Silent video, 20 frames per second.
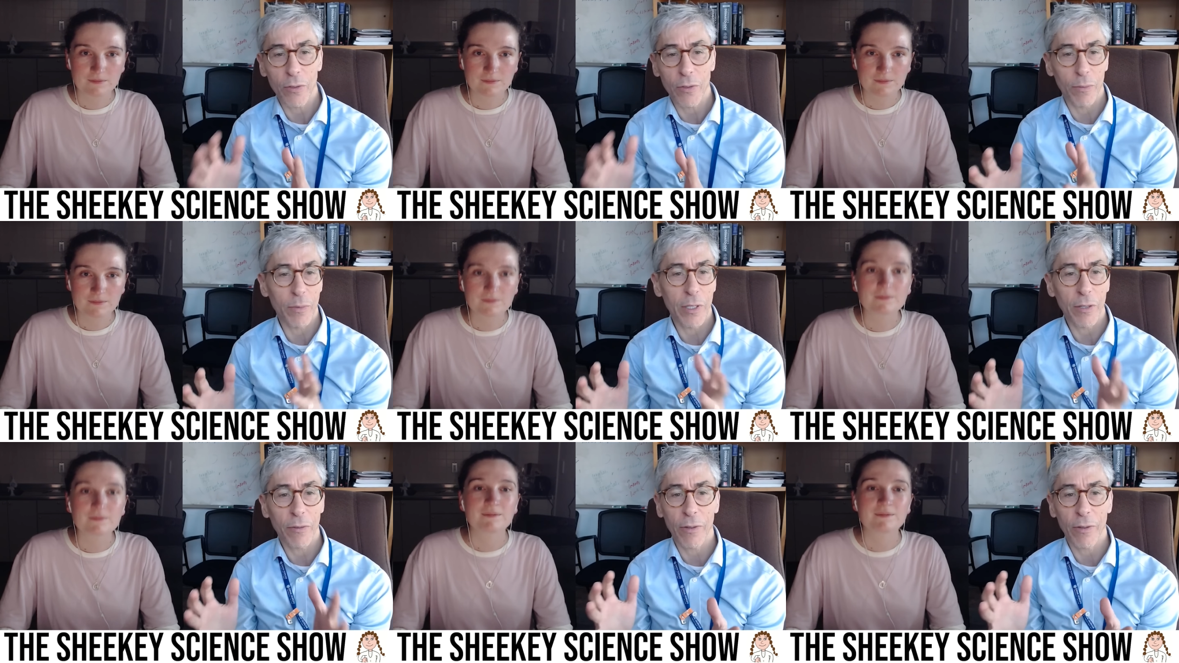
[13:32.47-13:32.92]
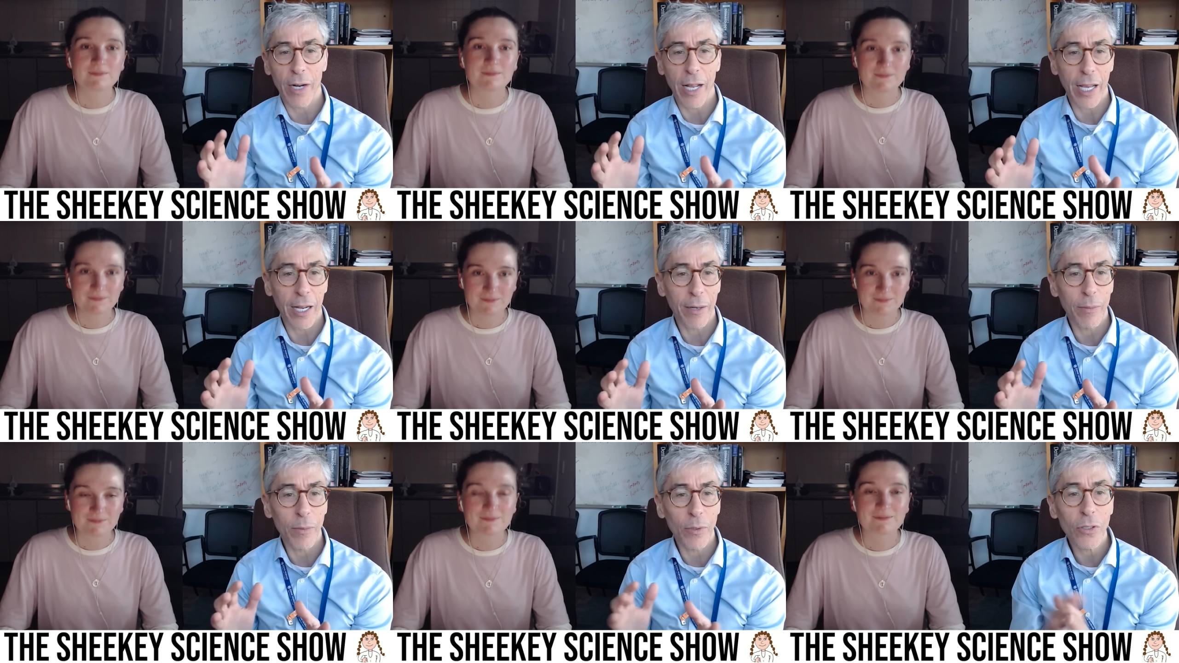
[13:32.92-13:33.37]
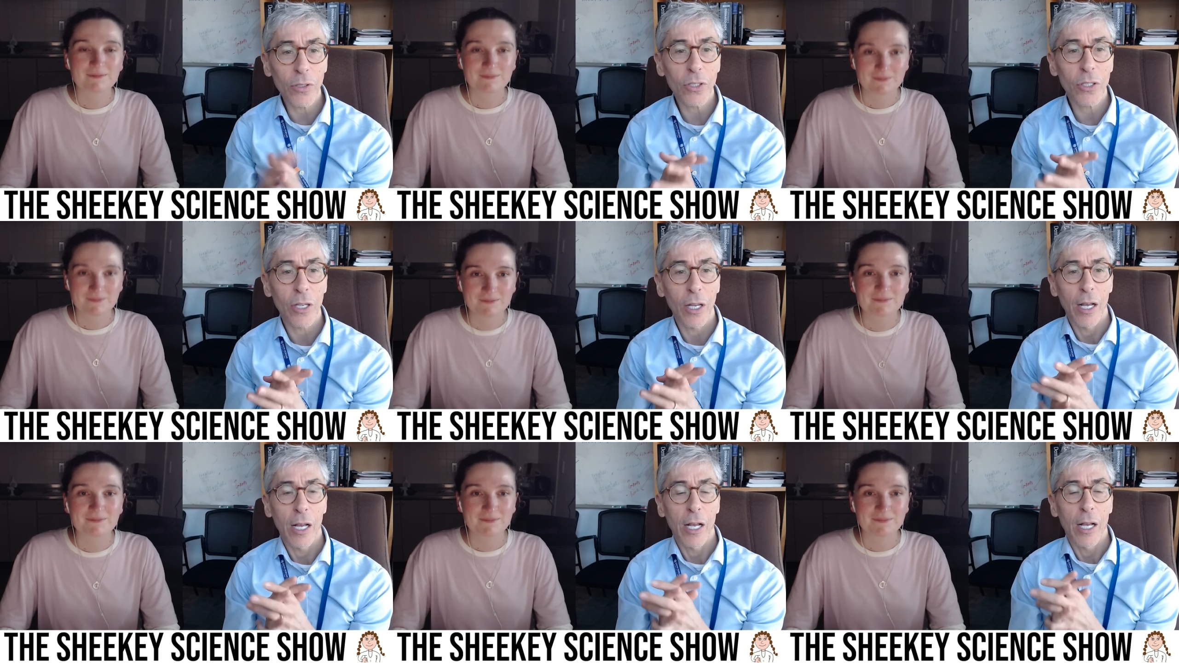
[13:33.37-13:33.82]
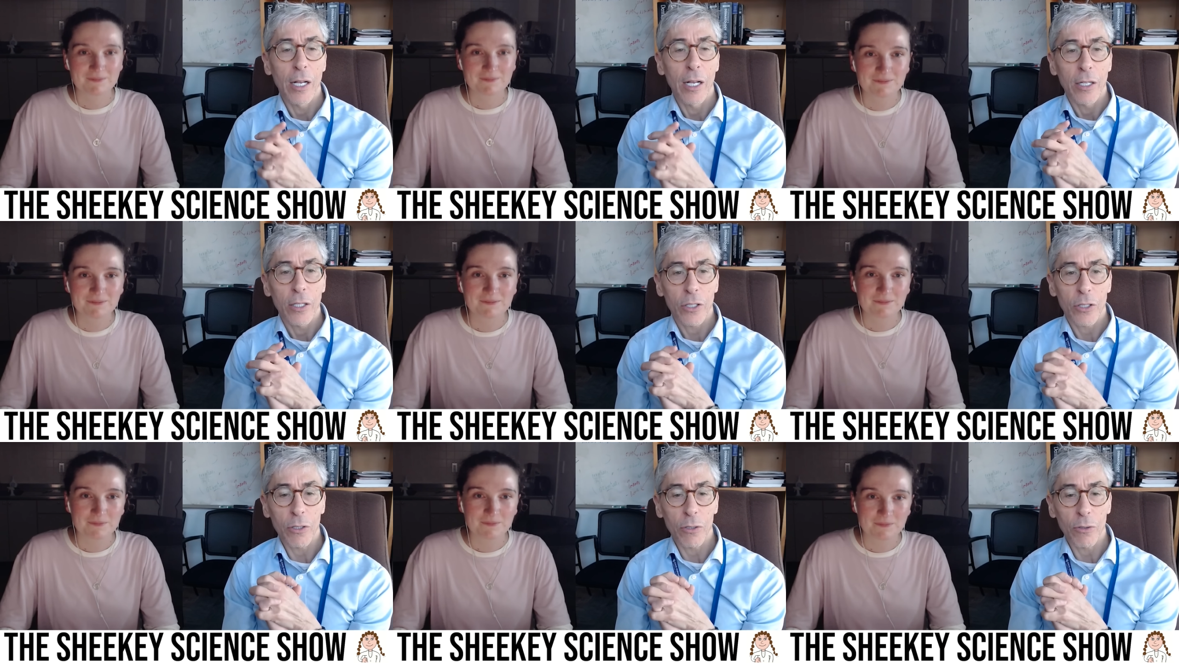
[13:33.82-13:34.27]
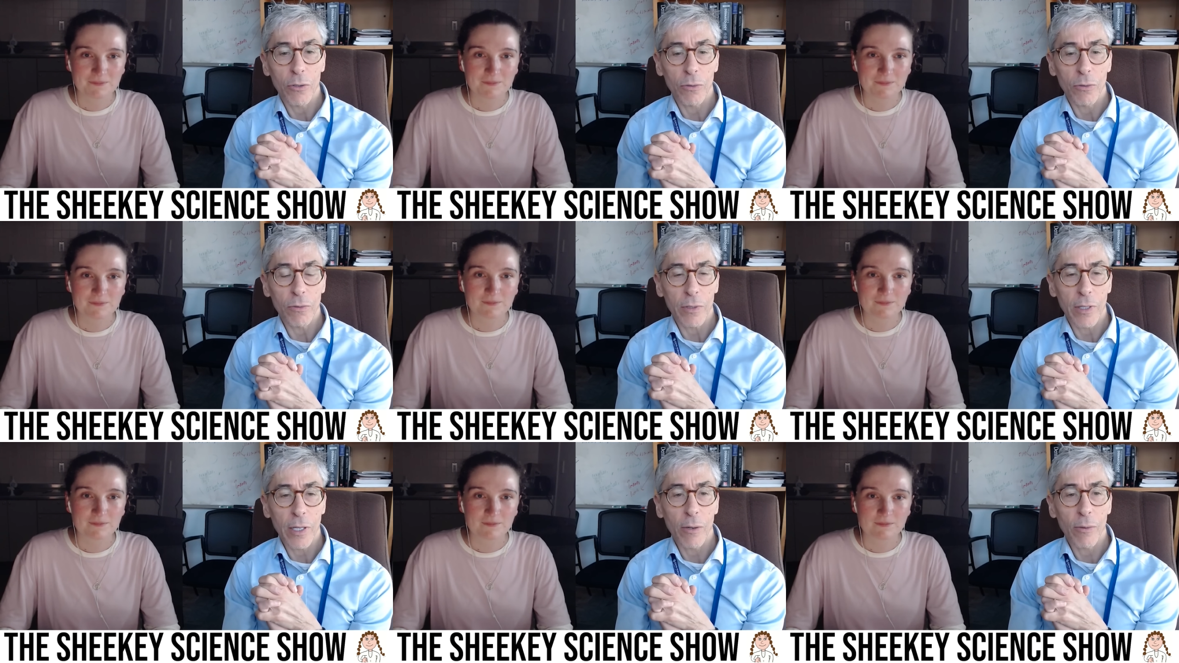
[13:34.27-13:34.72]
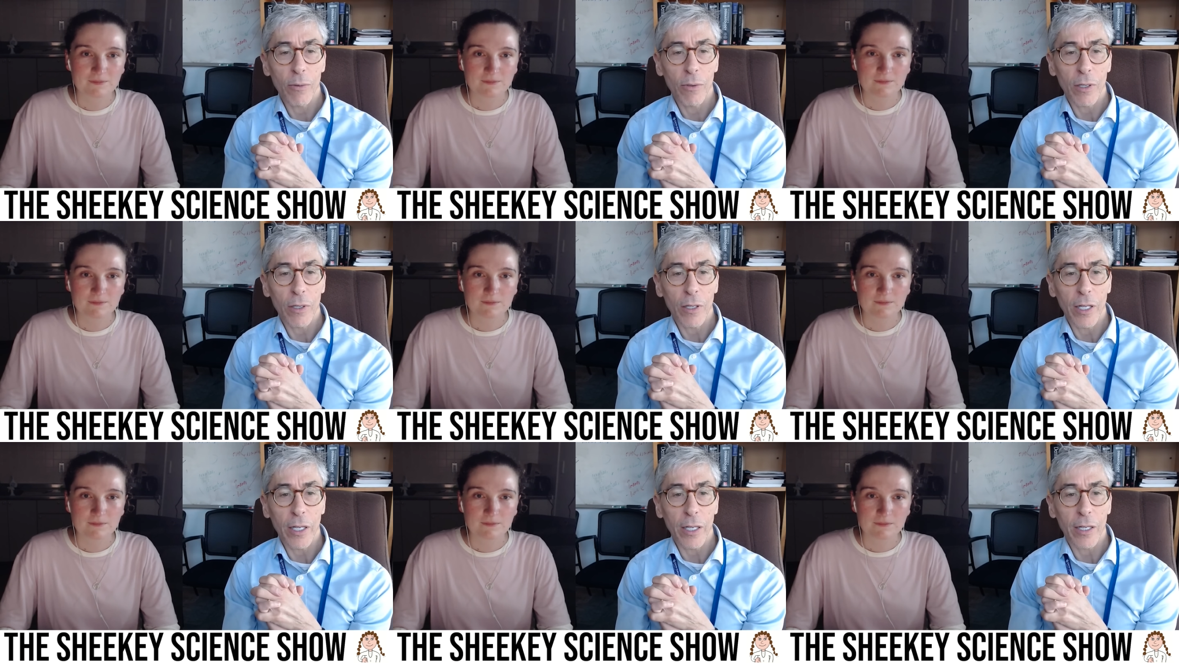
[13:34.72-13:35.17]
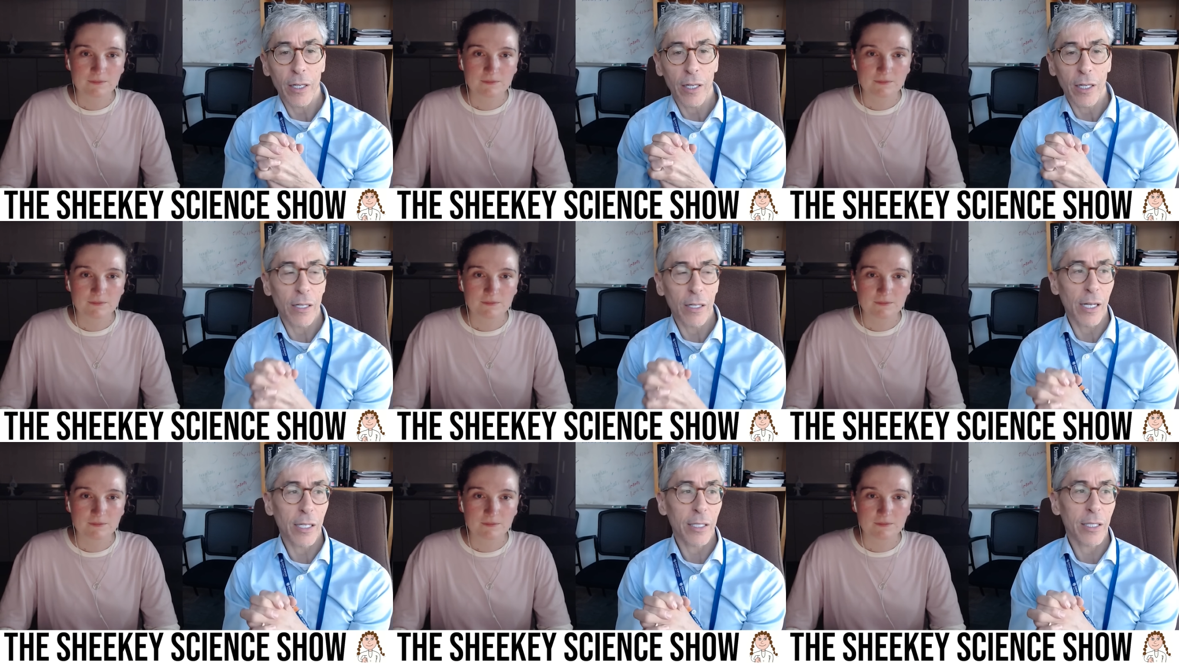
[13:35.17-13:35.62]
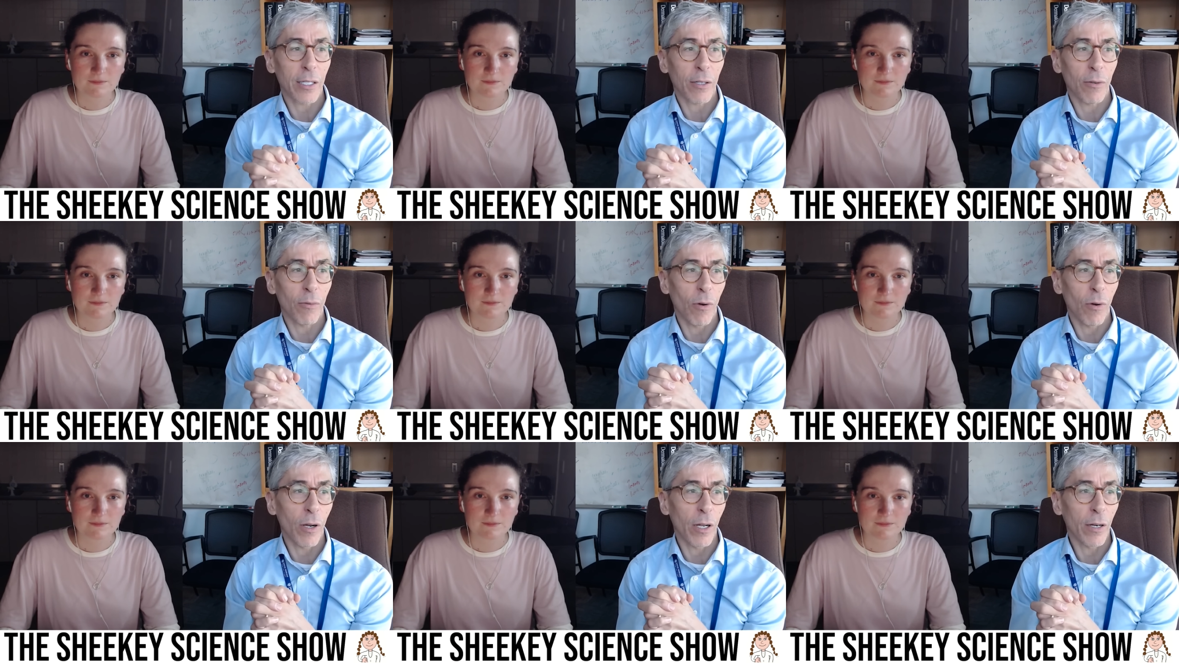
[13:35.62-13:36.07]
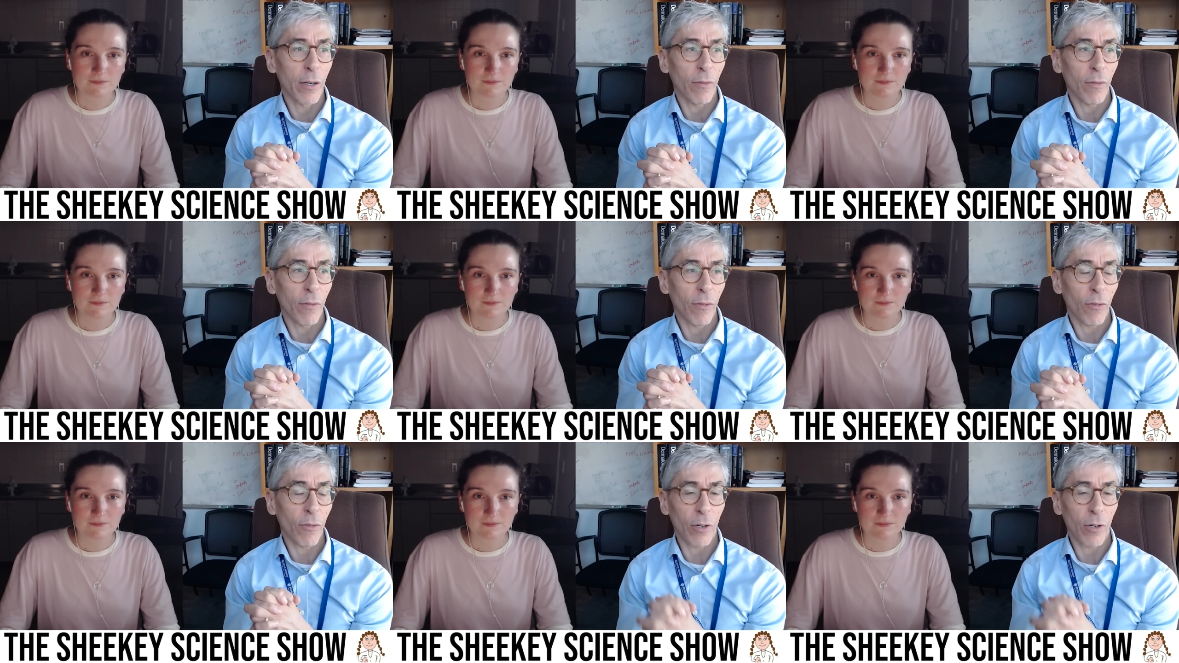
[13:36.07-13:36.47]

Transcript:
Speaker 1: from different animals. So they would like a classic one,